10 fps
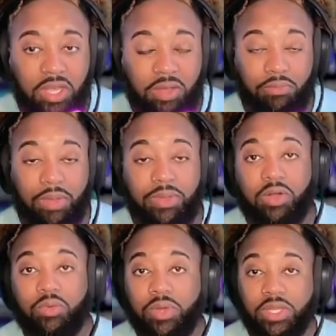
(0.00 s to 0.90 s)
maybe you
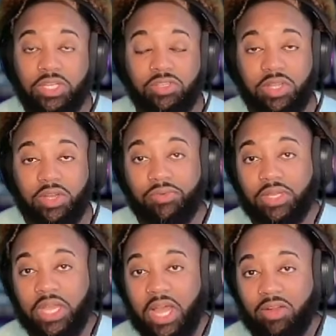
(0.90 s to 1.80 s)
don't want to get your stuff from the
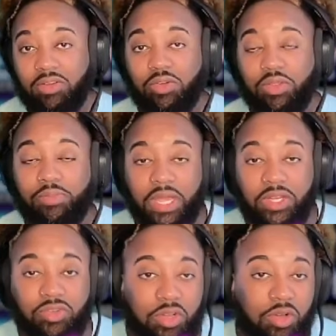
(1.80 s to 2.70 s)
gallery or the
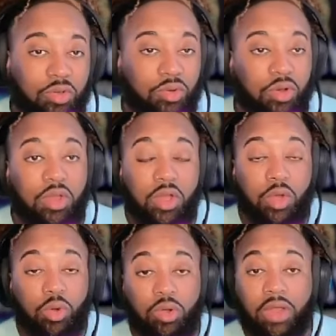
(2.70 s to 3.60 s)
Patreon or
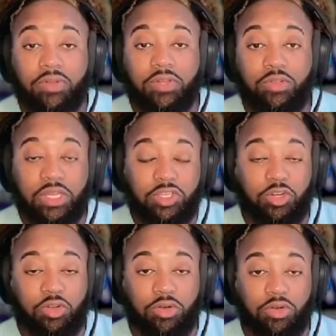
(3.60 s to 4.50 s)
whoever you get
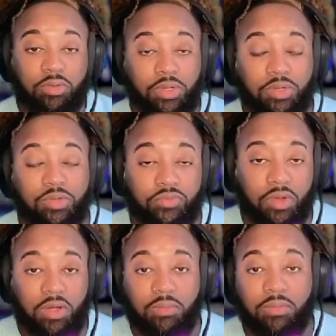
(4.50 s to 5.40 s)
your builds
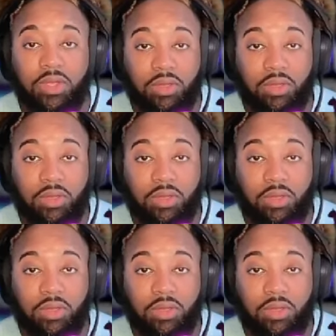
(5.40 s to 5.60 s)
from.